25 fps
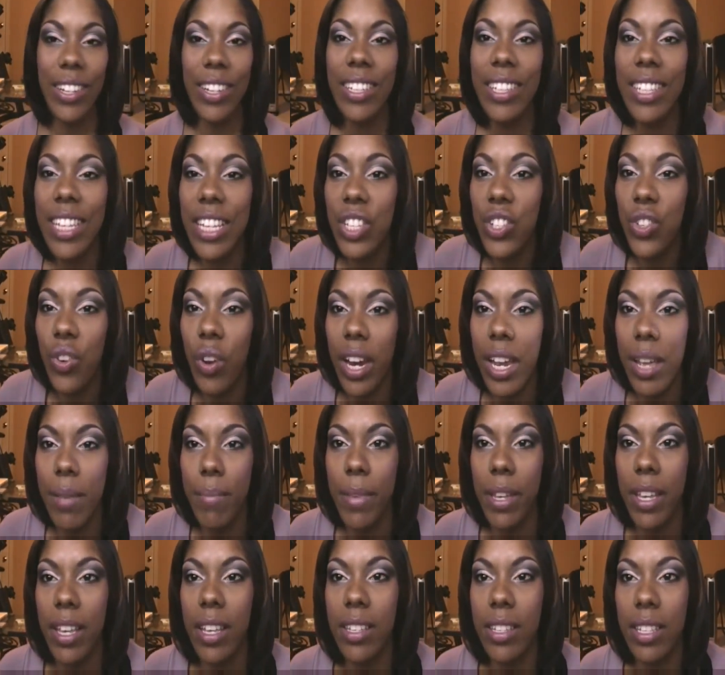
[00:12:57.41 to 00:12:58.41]
so it's, it's
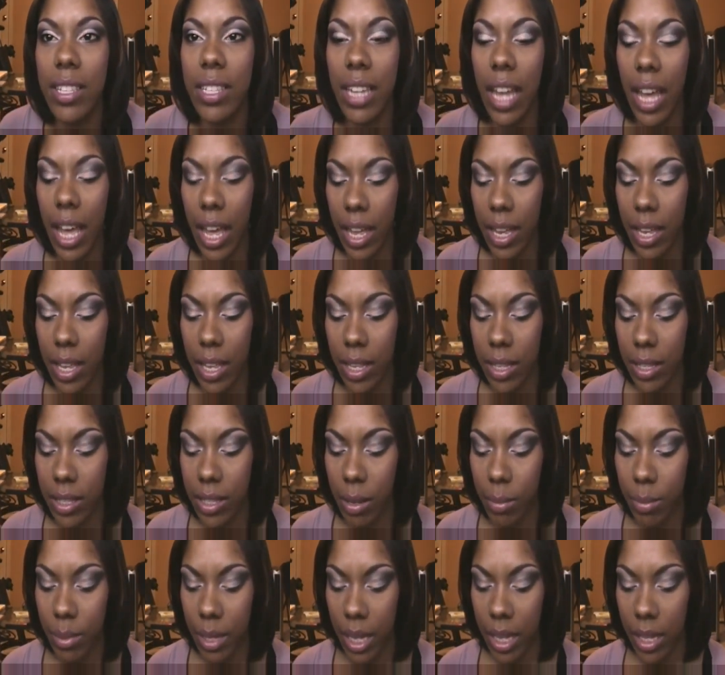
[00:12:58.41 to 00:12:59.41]
great because it's not
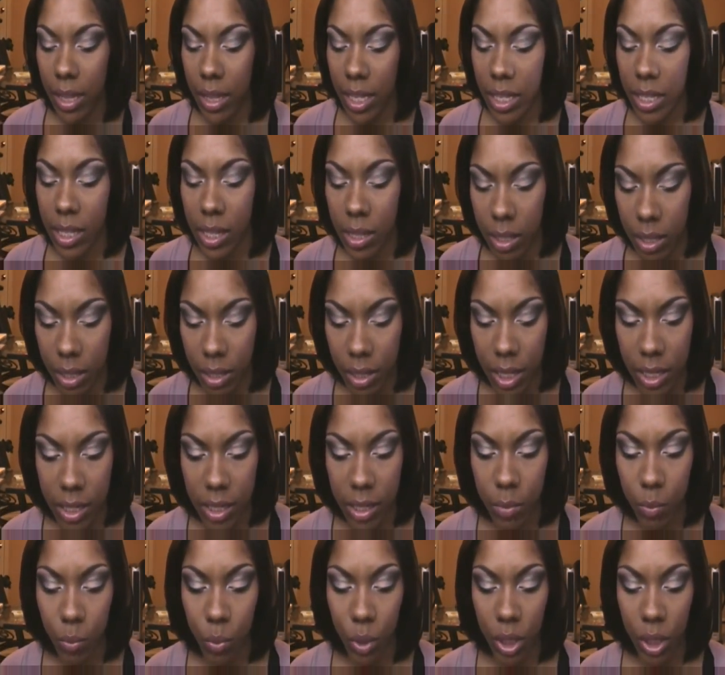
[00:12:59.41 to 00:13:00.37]
something, this, this